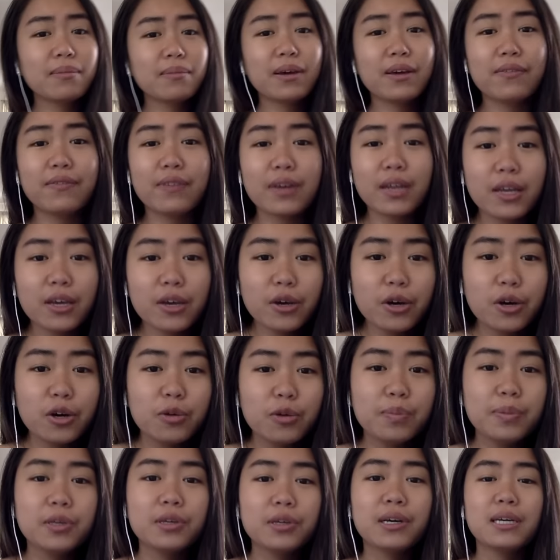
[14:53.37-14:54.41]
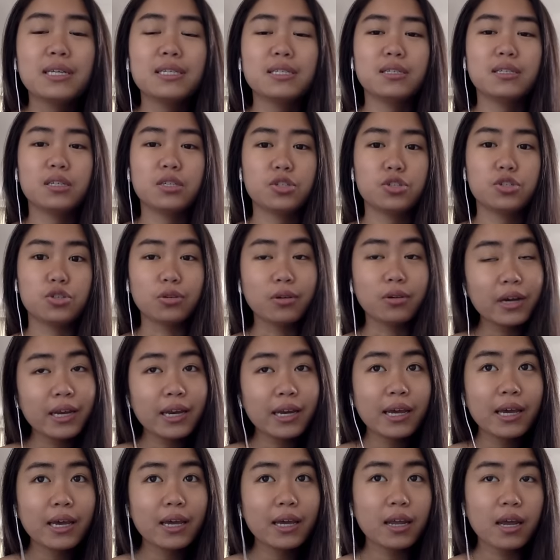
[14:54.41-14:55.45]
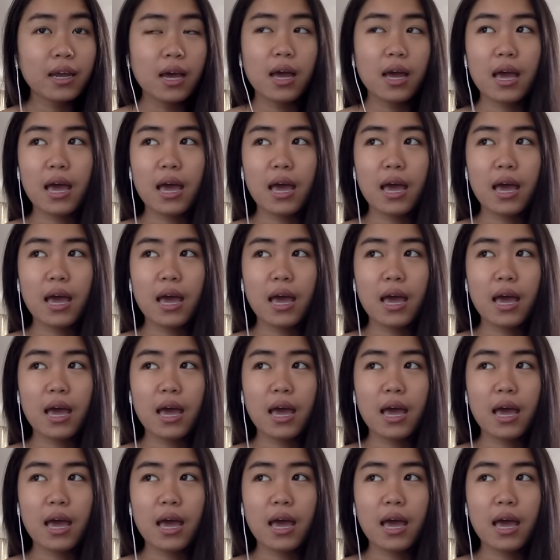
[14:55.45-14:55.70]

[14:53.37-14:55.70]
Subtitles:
my video. Hope you guys enjoyed it.